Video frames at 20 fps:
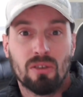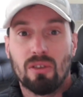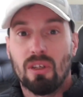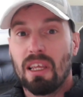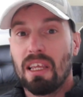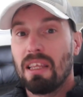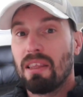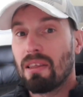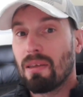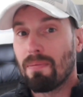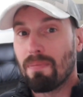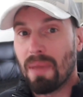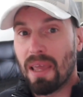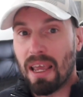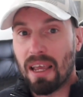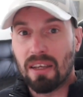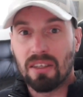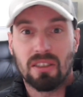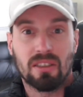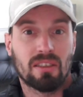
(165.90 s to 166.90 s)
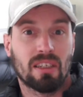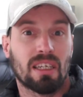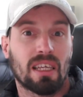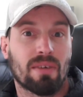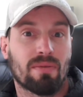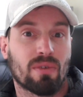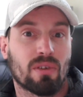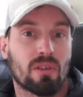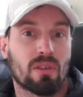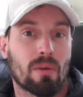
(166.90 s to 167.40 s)
in the mix to
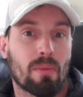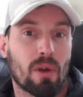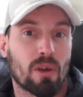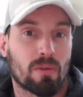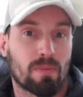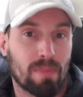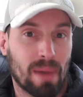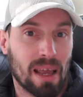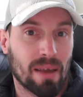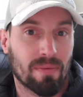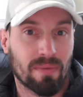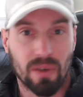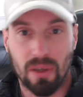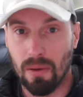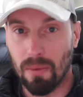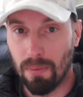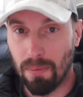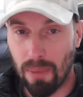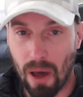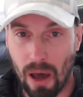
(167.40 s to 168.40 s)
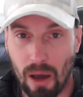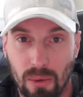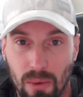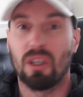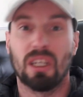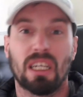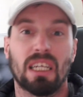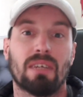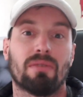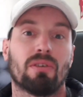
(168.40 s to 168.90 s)
give you the most bang for your buck. You
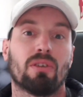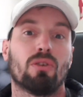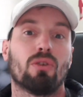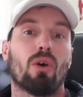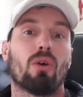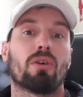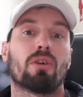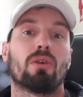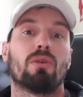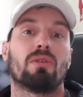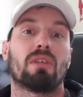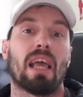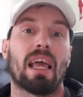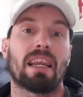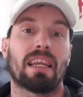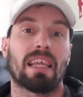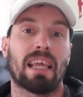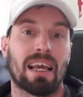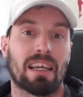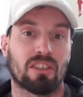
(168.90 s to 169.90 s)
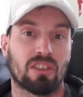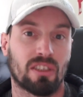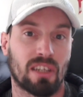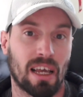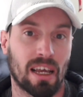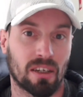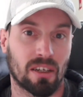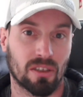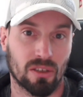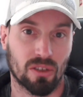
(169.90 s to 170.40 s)
could even not use any
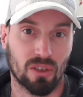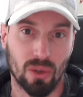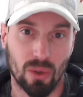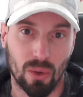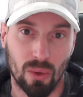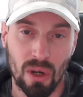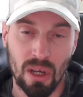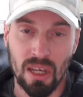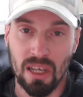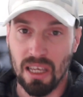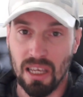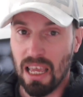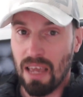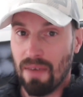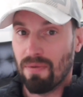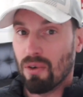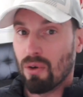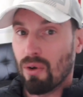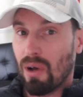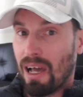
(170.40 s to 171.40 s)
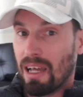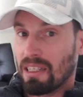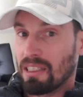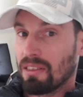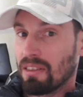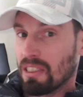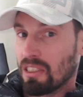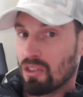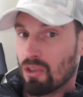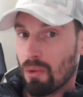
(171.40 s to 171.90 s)
hashtags at all if you're
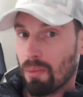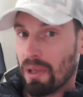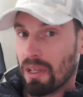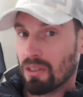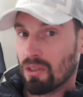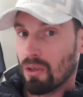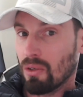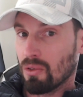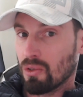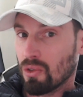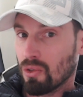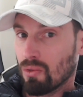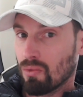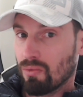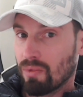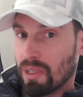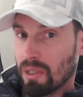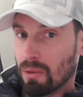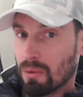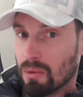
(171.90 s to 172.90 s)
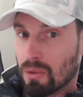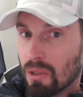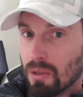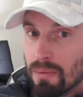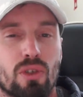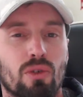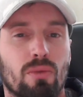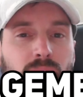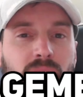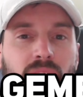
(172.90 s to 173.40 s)
adding these topics onto your Reels.
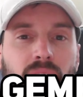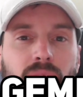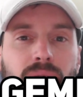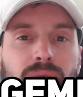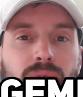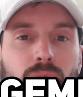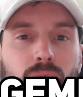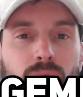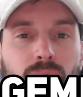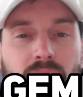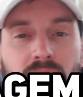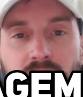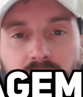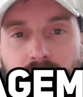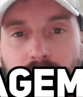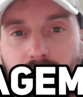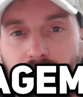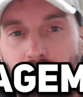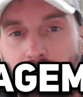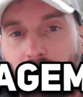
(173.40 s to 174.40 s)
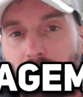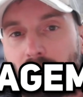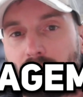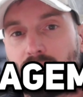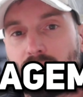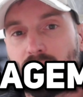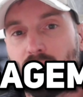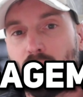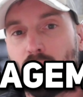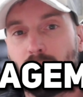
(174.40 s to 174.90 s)
Social media for a reason, right?
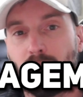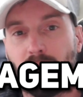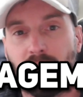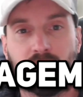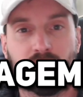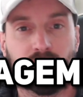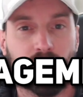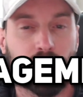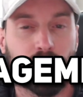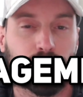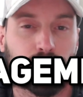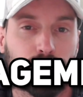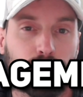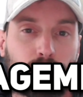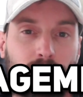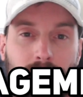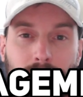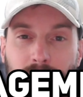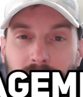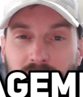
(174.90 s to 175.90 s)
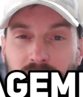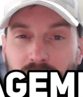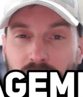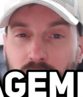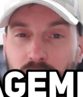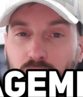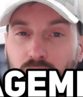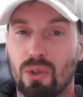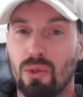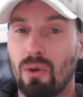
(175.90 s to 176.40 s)
So be social, and be
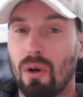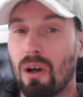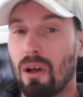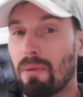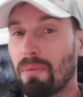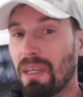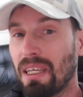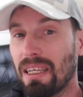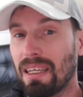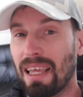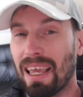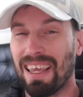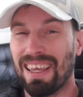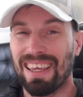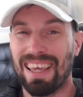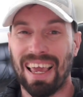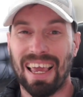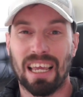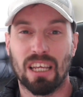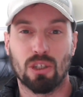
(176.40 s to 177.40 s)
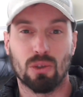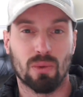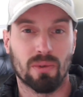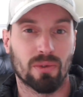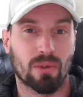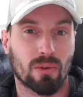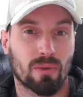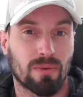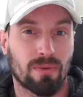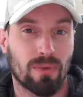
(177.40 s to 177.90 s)
social, I mean engage with
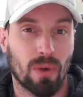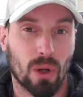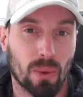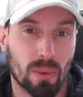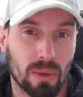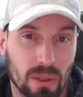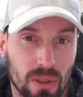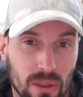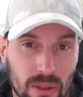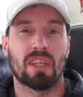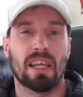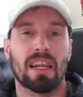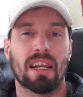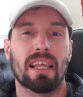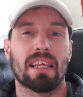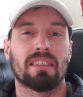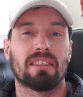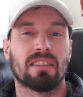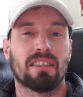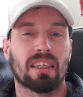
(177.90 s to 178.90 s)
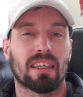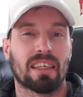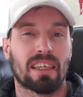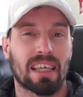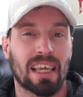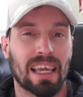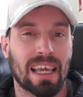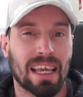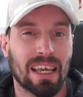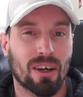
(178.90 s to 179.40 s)
your followers. Content is the
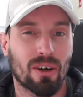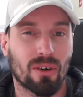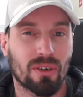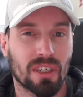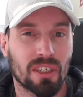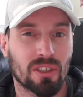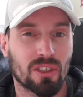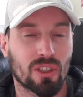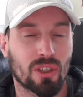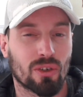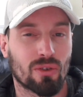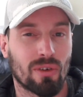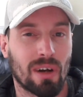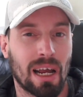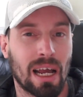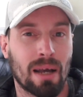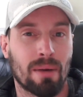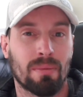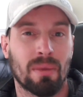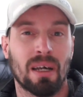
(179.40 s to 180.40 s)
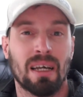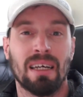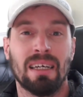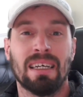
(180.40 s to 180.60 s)
king on Instagram,